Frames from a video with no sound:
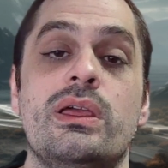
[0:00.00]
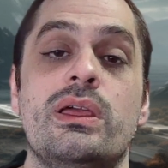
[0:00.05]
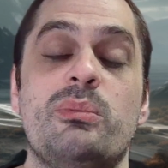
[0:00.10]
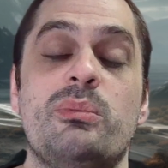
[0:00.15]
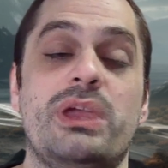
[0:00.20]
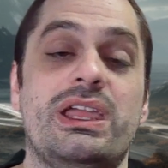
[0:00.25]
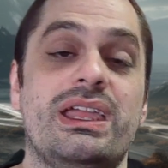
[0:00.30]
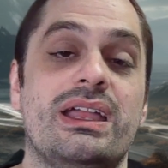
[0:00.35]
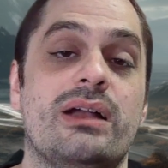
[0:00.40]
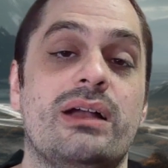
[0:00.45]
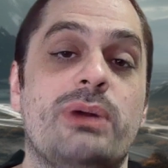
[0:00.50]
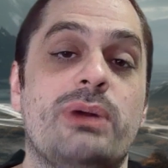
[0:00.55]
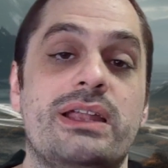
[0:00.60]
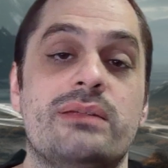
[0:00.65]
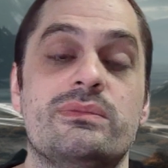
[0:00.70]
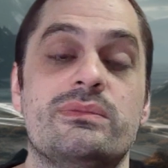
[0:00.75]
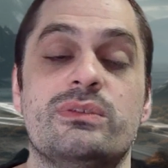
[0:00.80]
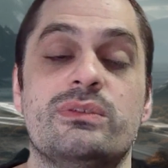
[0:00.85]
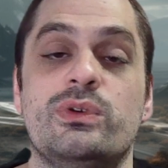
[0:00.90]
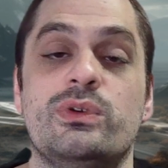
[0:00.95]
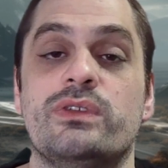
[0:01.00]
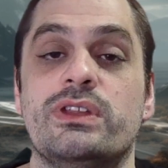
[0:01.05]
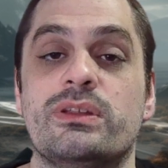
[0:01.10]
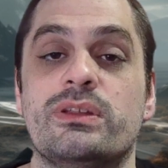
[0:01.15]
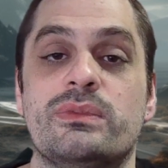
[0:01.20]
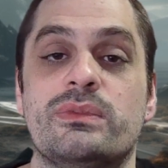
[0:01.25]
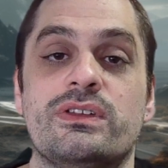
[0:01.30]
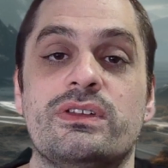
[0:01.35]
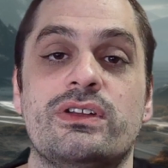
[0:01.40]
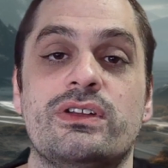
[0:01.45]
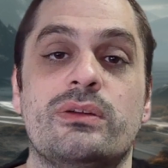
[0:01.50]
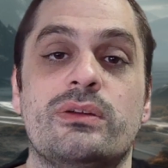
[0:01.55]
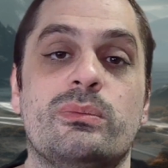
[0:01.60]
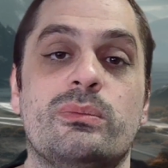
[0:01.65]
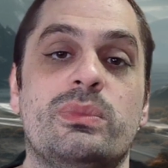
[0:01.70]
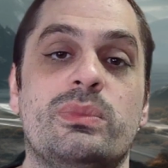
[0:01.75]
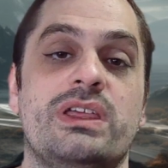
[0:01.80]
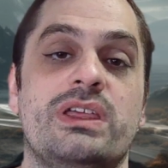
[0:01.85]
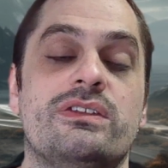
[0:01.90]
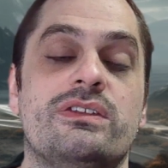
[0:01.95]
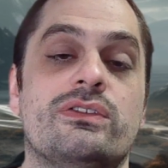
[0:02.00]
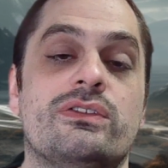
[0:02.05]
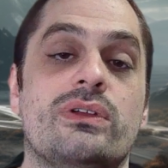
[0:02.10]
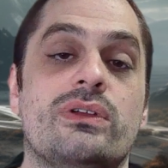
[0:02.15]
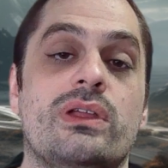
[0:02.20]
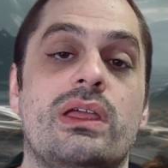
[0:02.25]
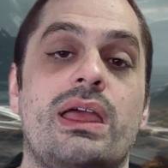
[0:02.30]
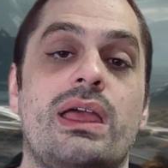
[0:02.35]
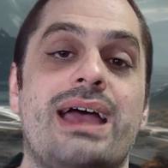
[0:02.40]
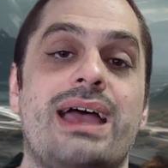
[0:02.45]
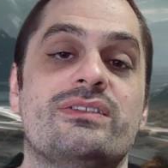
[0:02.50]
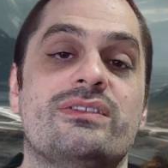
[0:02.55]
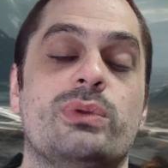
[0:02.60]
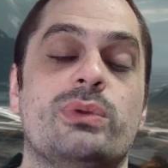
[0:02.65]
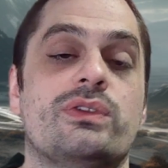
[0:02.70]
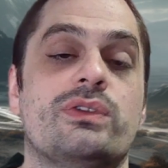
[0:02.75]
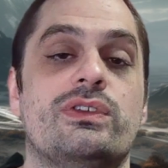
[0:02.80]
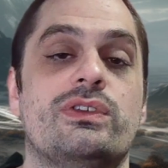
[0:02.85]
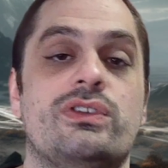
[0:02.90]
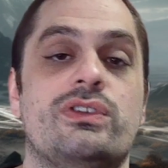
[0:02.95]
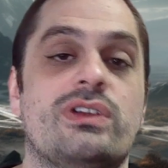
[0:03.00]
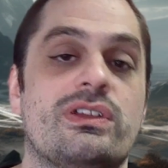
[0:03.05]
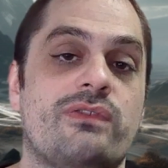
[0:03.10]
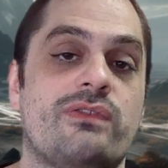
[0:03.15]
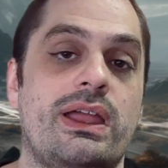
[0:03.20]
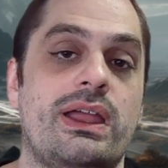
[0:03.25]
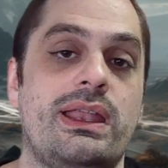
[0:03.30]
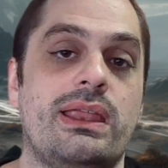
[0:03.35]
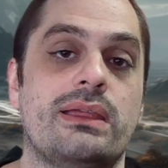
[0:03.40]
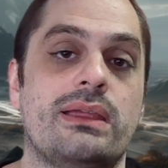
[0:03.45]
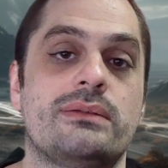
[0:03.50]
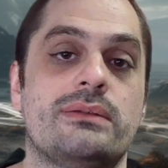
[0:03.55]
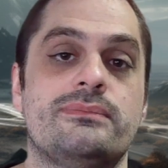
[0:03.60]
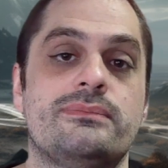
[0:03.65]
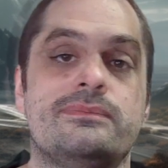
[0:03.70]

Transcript: picking up items and moving them to certain places as opposed to just fighting.